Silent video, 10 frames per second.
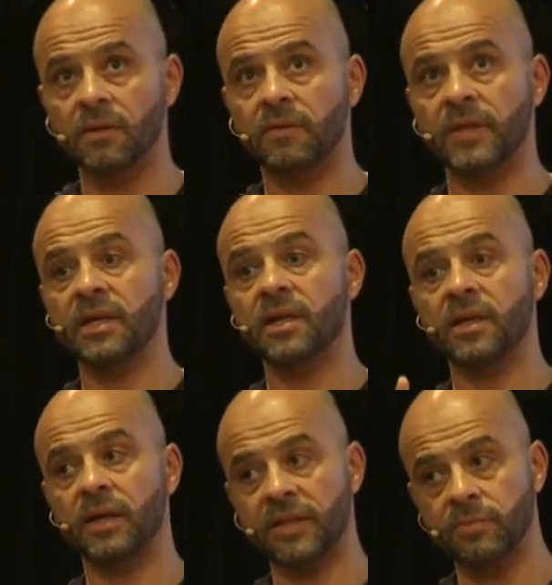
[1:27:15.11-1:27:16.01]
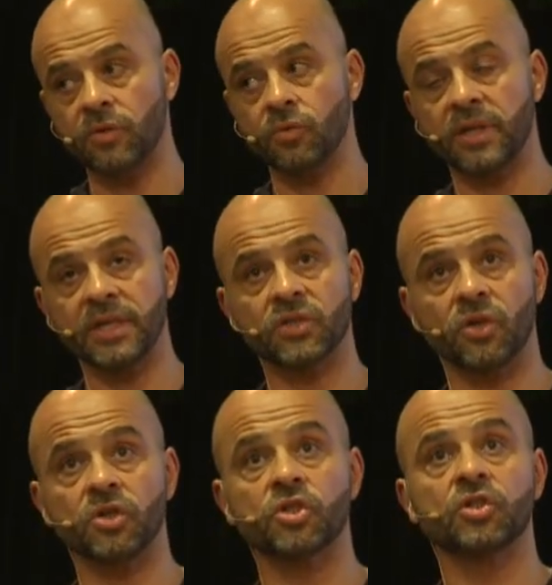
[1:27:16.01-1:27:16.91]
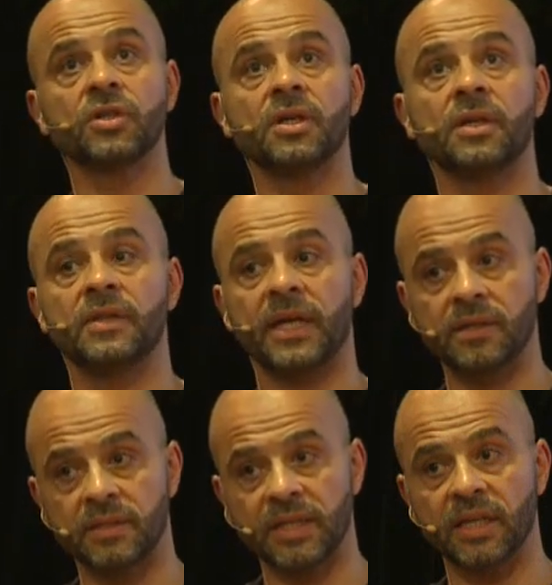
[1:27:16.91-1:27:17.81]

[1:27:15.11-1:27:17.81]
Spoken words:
then let me do the research, then